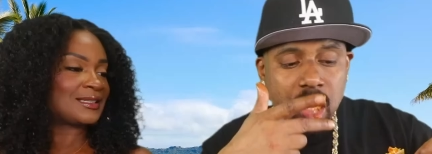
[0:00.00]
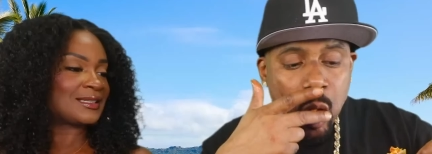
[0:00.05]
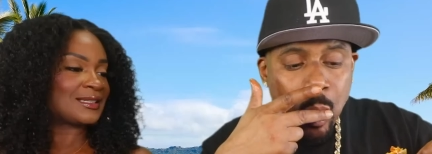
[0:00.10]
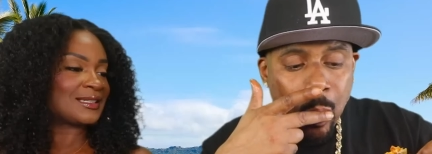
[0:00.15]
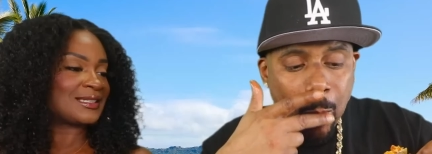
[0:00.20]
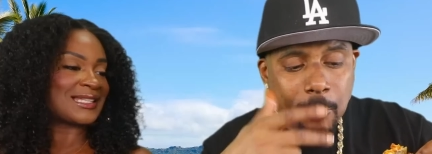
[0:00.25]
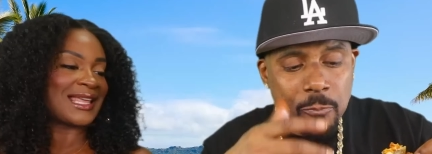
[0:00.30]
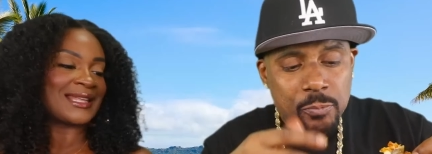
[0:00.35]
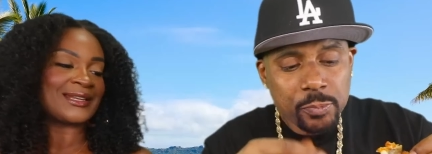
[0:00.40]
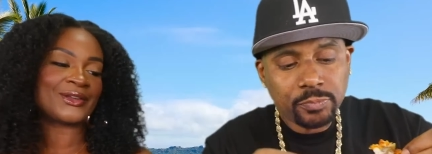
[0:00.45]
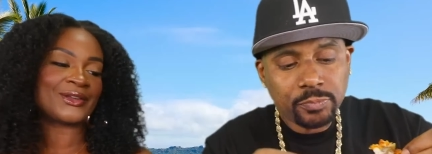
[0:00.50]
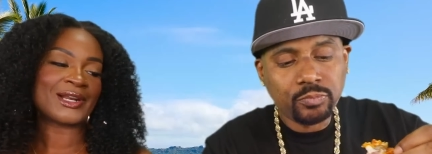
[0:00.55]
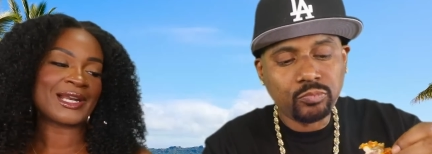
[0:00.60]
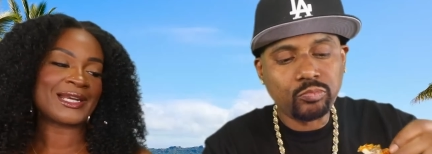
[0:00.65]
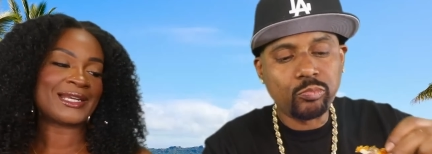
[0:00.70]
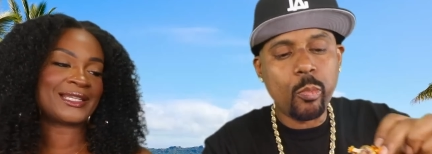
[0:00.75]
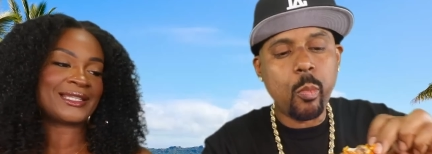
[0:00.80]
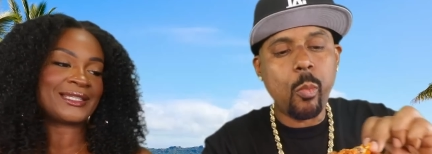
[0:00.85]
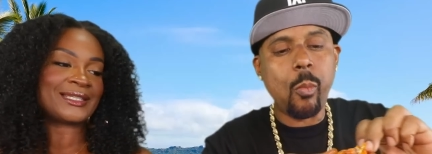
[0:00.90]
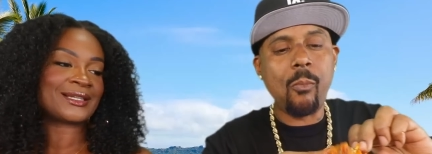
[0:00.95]
Speaker 1: Because I know
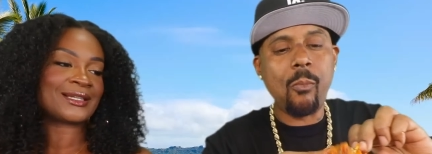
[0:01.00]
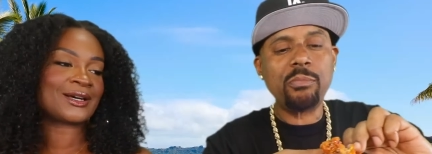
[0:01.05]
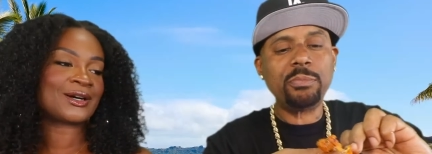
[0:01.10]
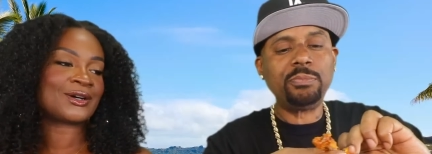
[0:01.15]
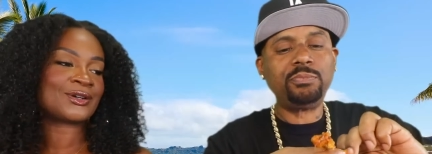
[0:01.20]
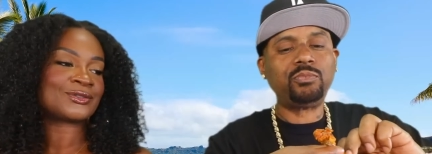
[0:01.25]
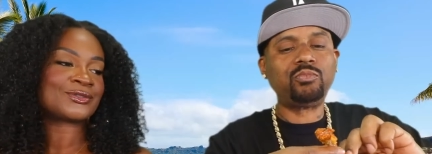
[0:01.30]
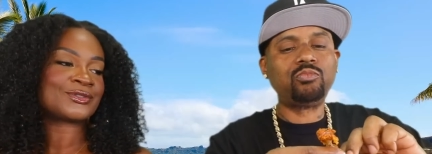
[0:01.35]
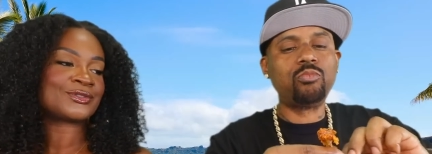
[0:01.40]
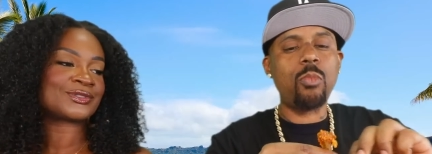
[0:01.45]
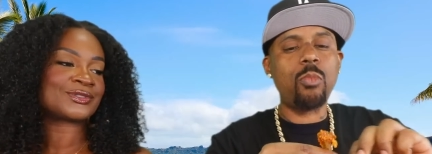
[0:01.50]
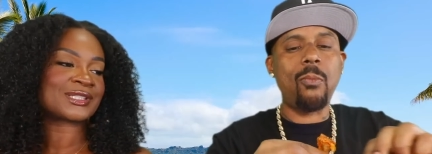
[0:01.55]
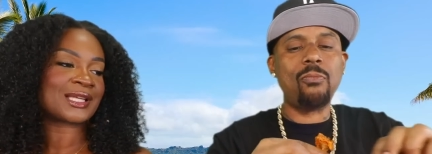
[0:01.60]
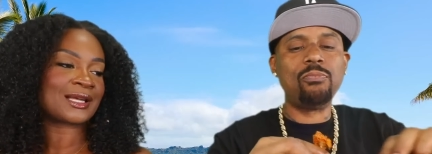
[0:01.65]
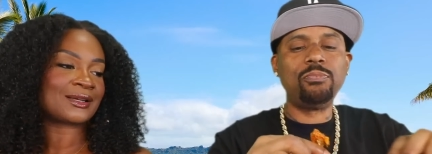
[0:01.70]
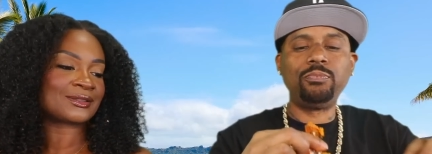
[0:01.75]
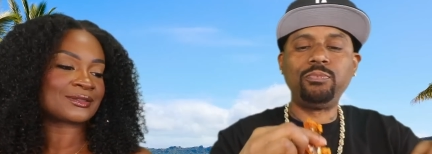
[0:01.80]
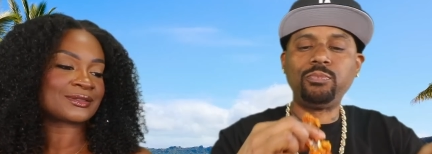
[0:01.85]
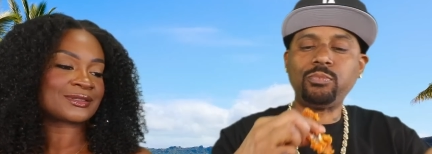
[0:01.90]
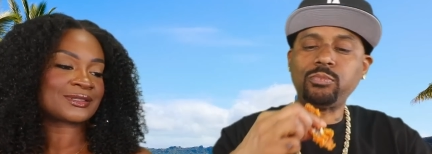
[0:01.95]
they didn't get a whole new
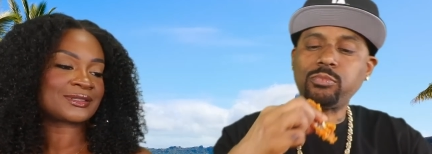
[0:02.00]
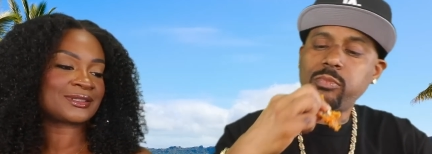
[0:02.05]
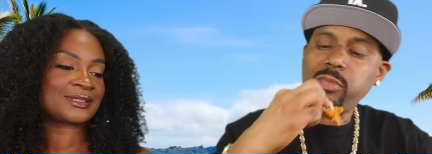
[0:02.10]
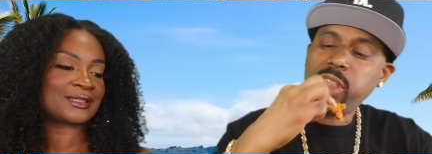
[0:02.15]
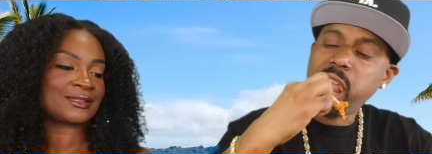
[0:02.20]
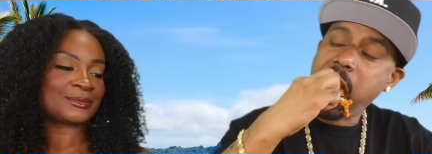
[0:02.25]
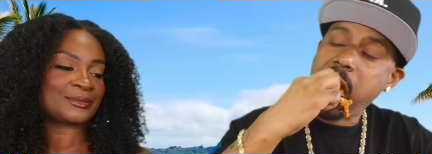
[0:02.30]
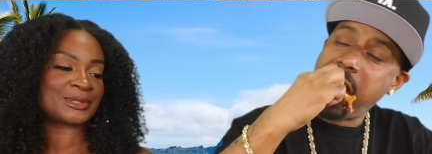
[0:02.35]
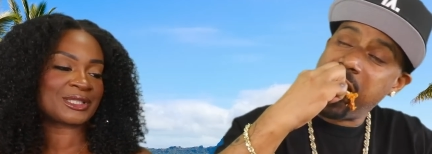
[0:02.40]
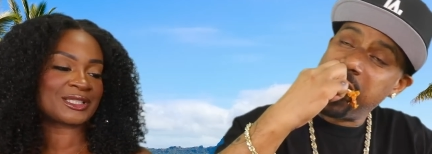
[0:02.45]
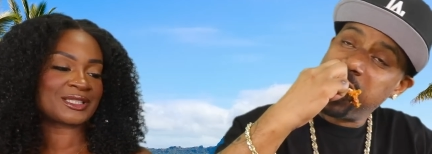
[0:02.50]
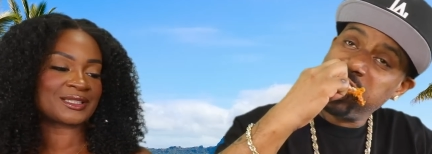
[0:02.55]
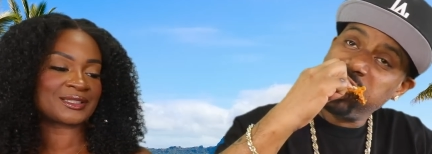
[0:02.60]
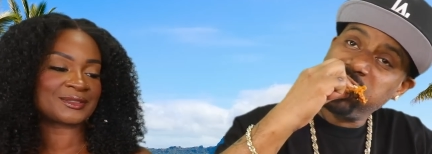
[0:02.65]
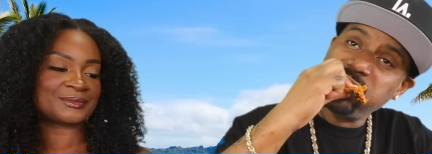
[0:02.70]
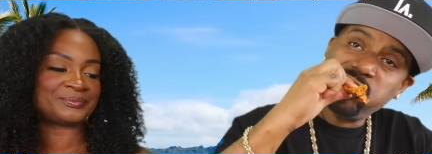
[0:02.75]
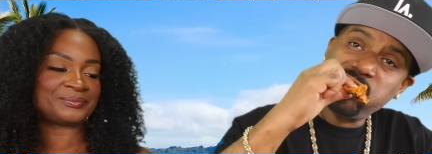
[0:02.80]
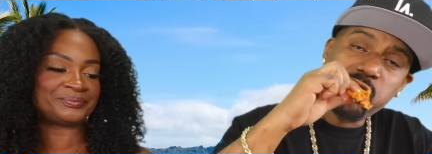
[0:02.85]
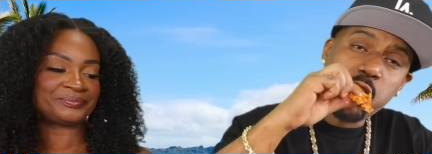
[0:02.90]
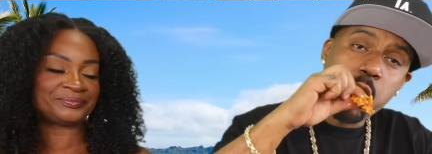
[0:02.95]
sauce. You know what I'm saying?